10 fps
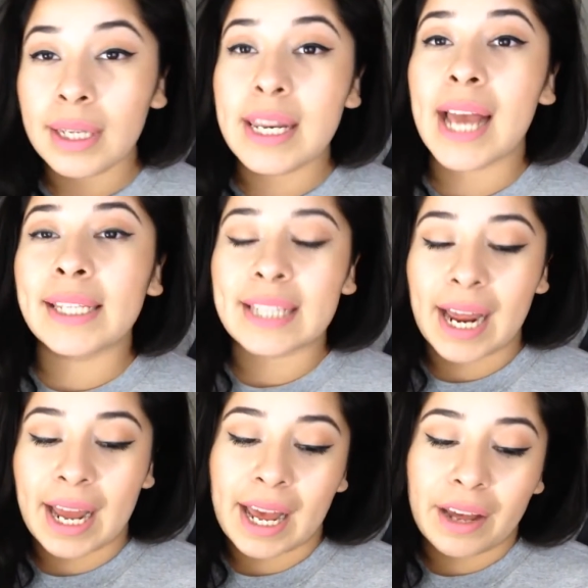Next,
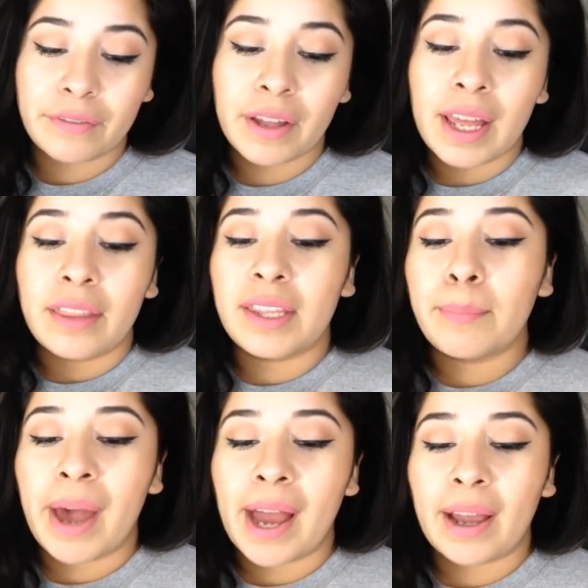I have the
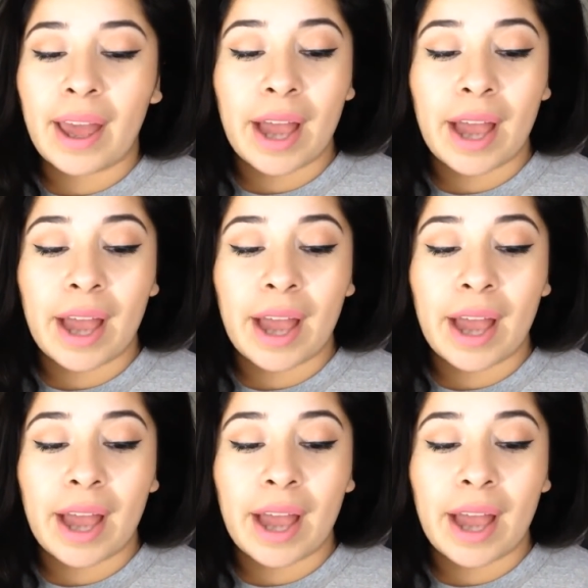MAC